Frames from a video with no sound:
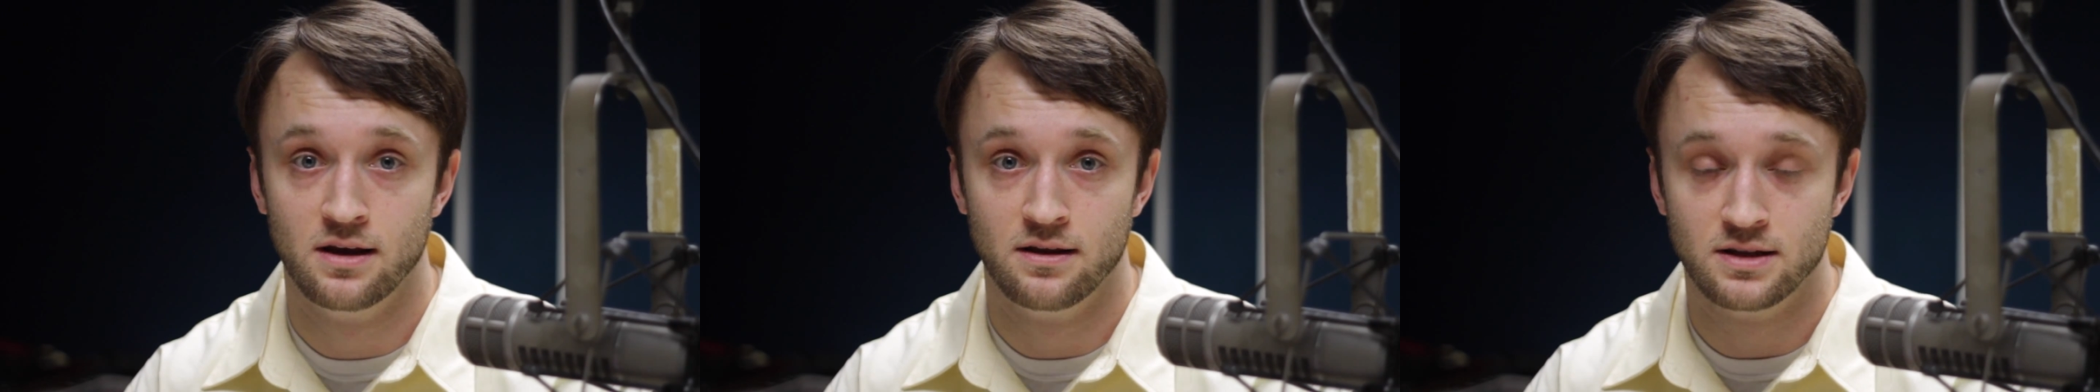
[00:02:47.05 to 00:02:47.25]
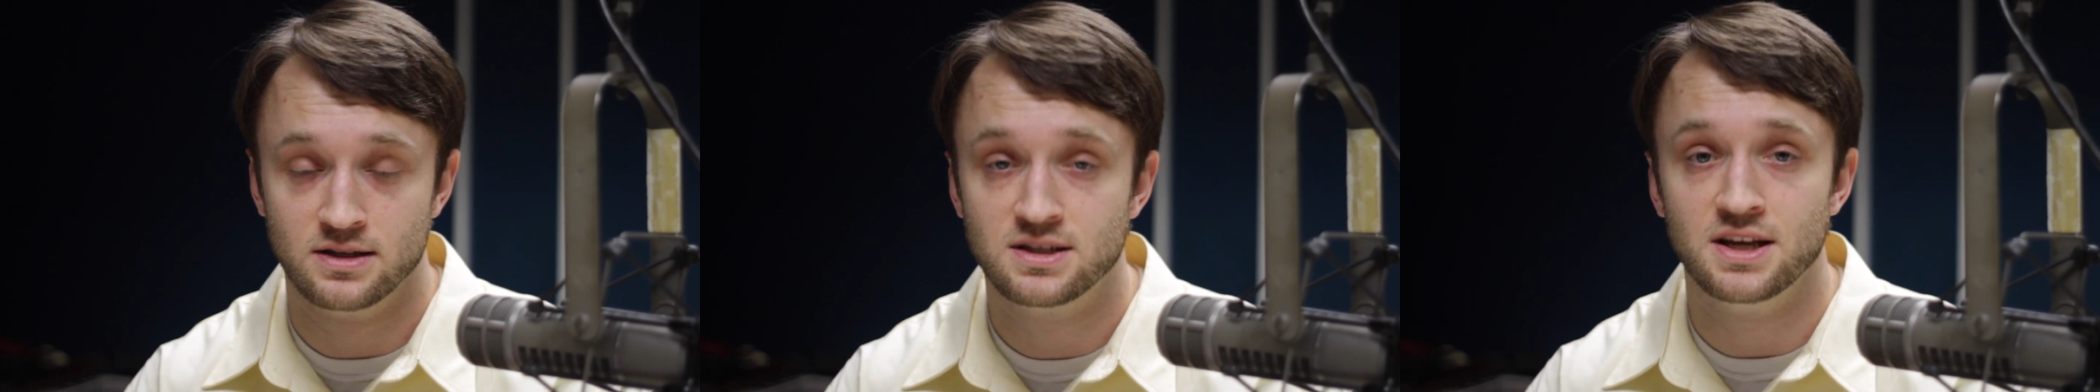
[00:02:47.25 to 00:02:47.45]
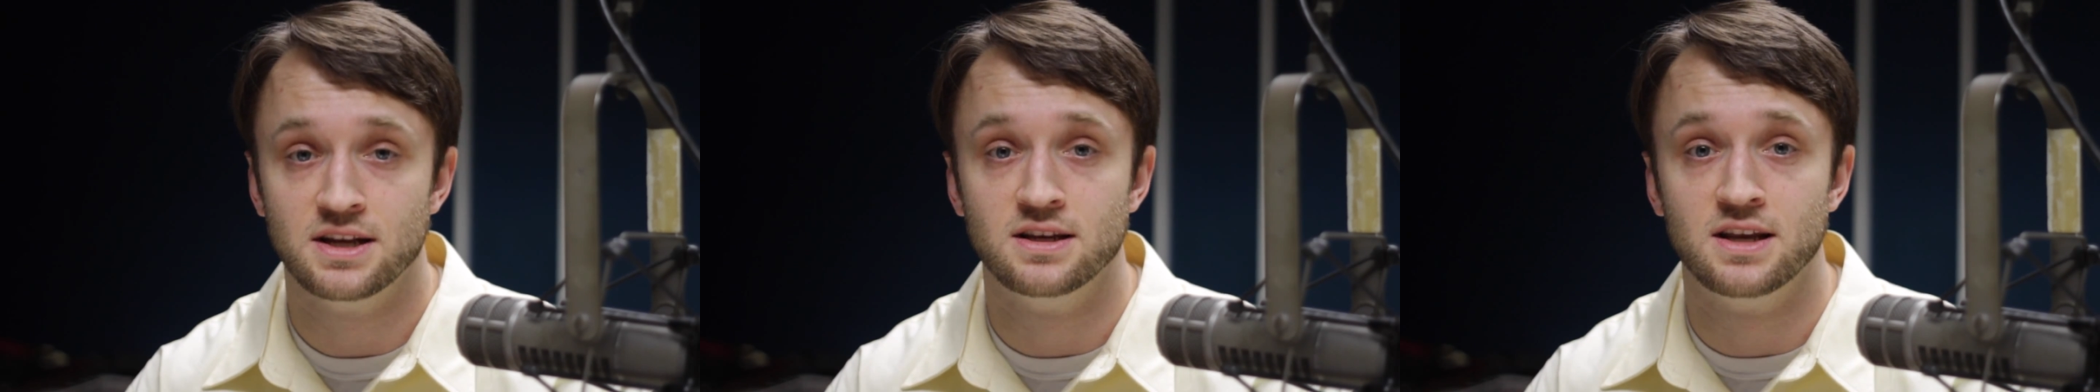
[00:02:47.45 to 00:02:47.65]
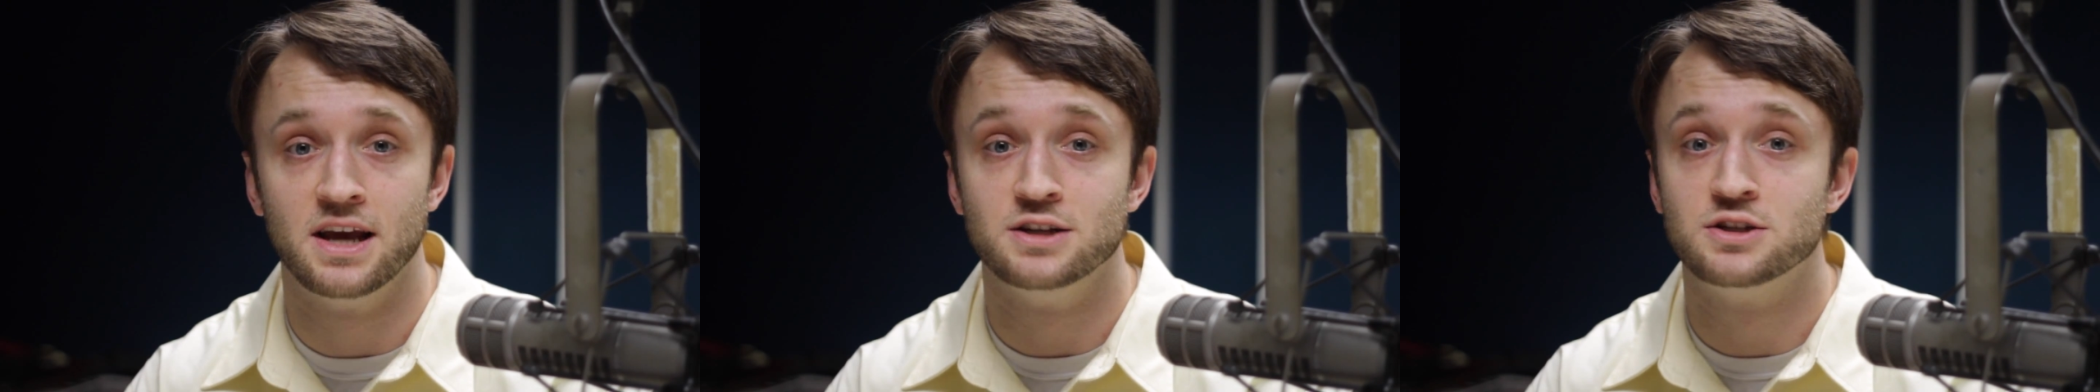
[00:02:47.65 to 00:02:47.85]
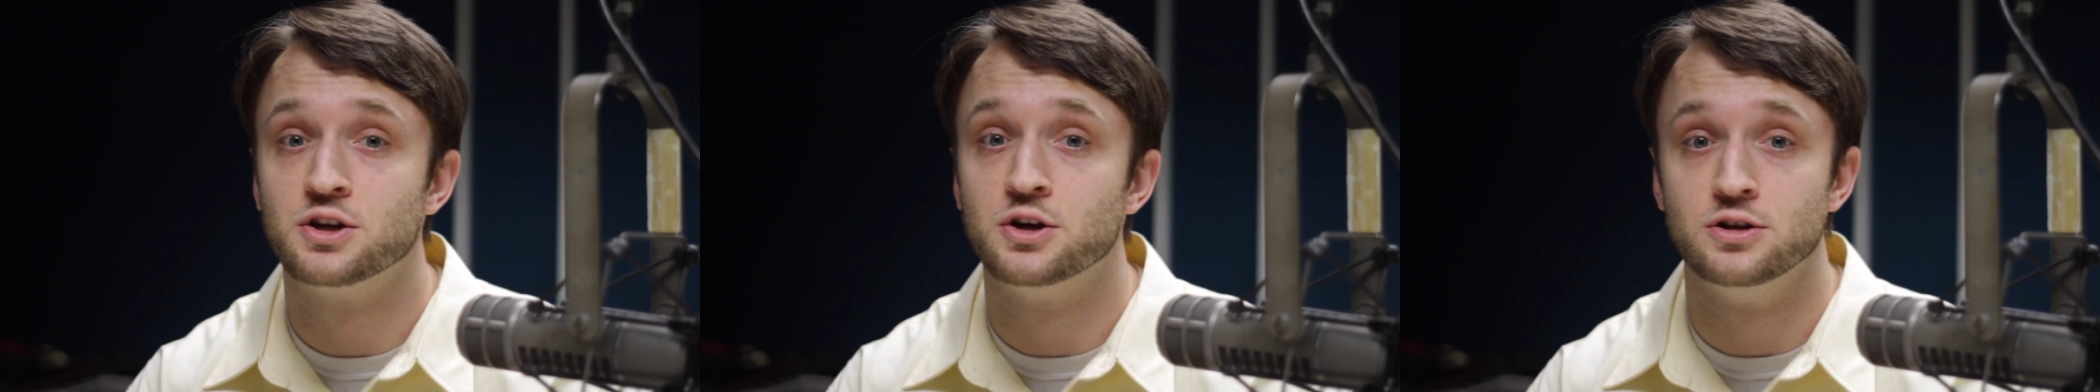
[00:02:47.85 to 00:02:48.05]
This 10
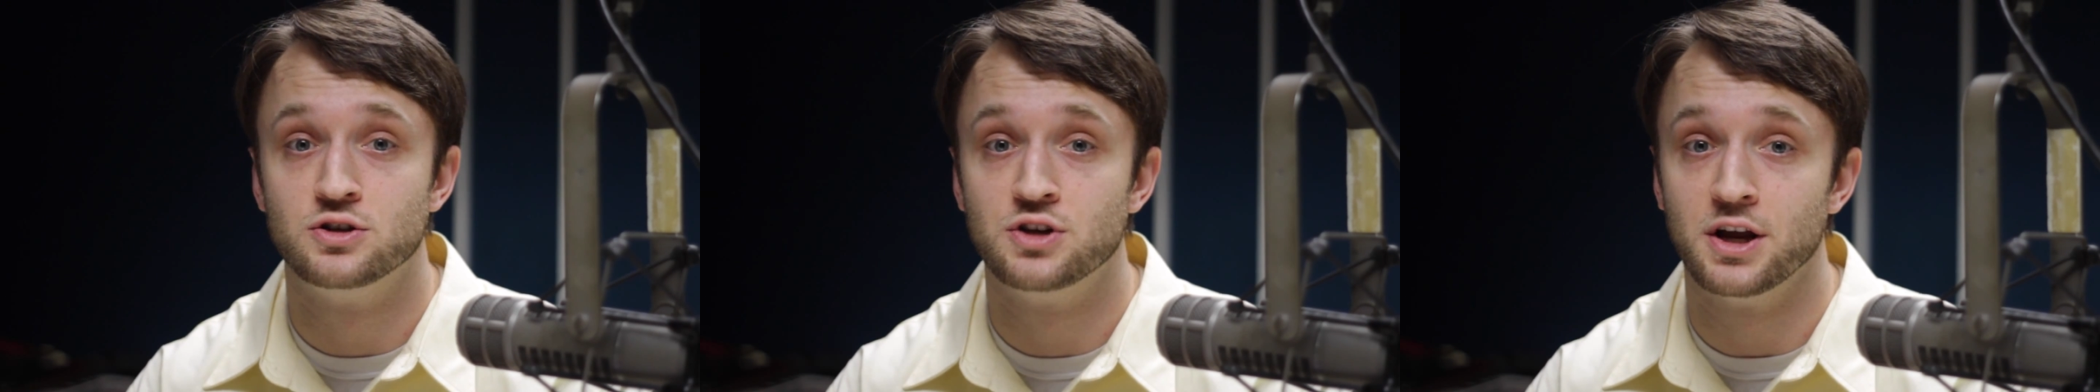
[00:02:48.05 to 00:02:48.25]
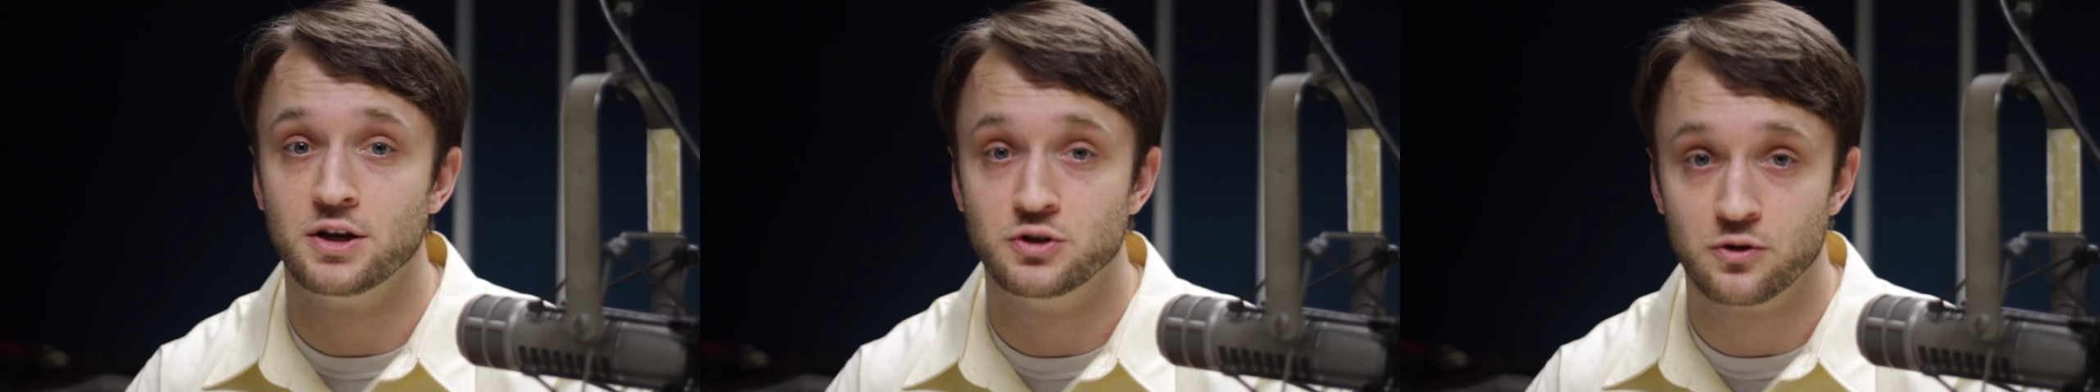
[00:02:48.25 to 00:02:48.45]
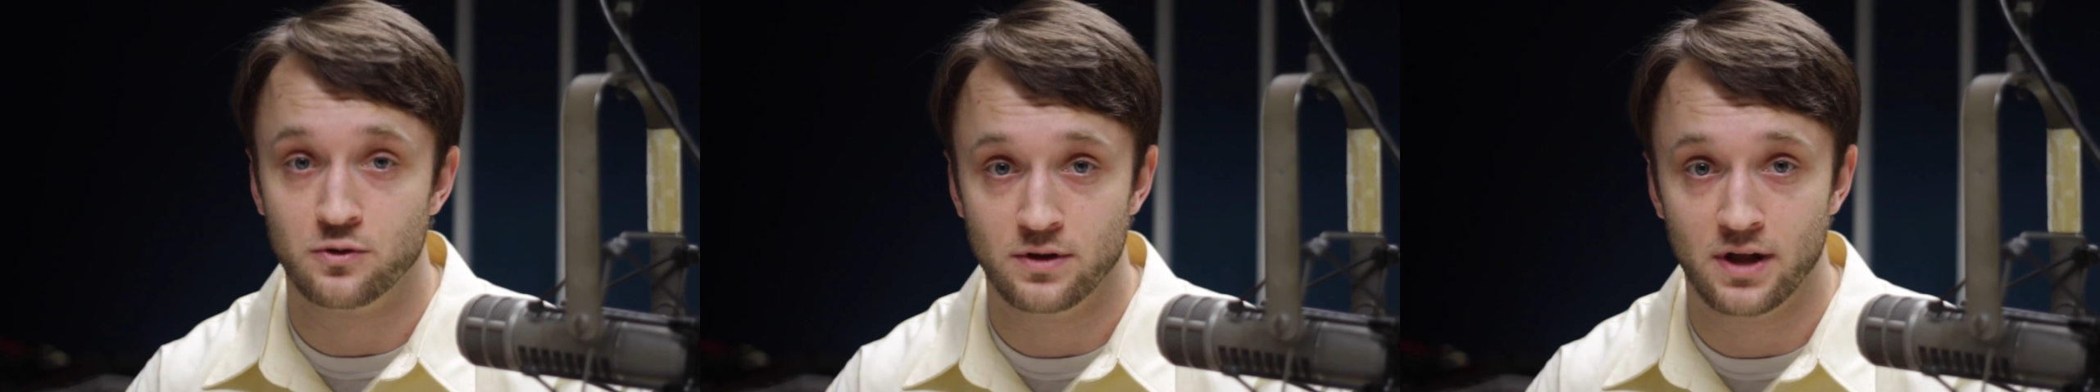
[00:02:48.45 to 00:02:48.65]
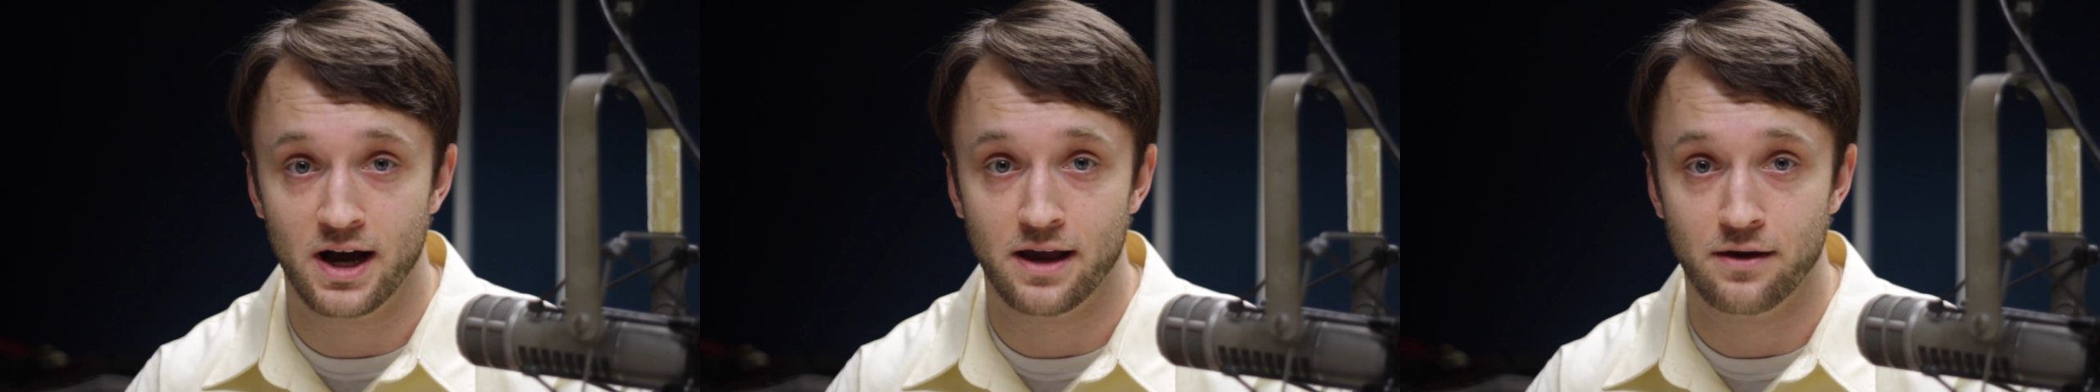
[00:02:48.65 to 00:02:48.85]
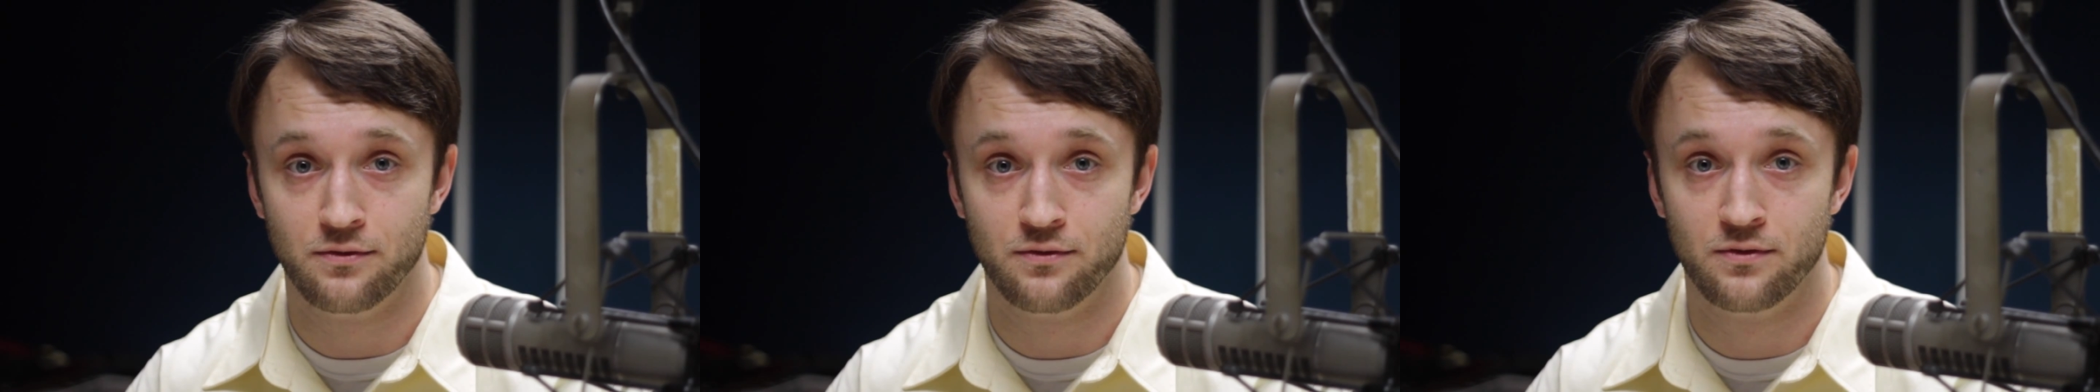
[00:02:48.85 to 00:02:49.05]
days could change your
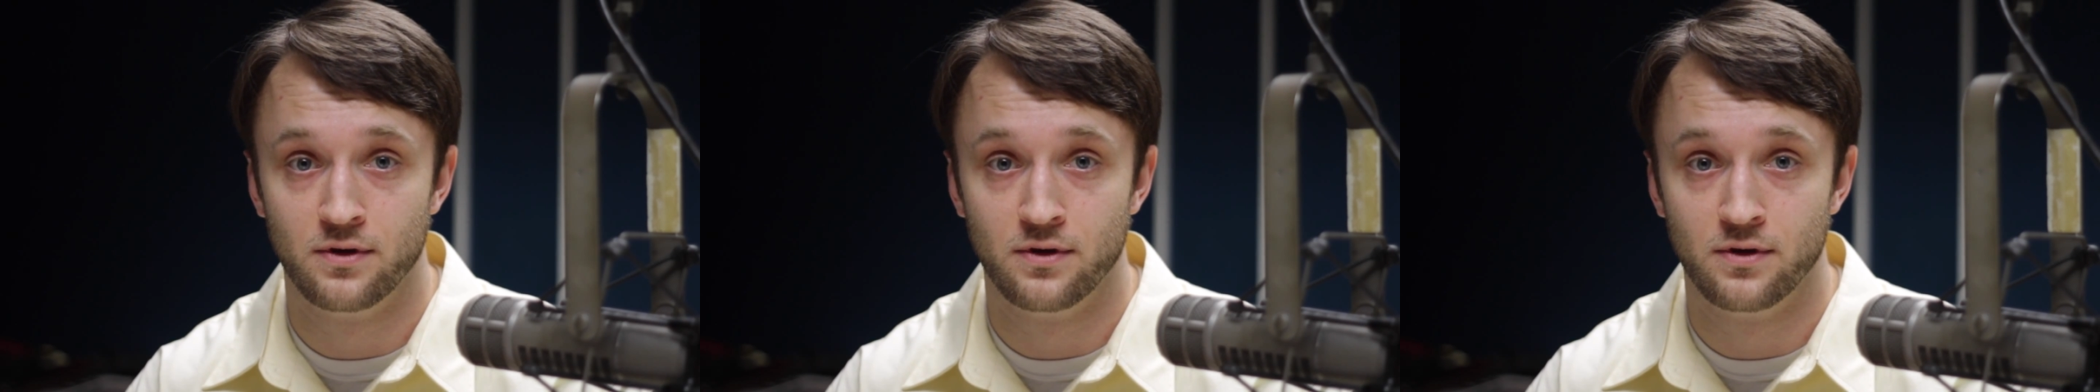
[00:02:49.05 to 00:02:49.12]
life.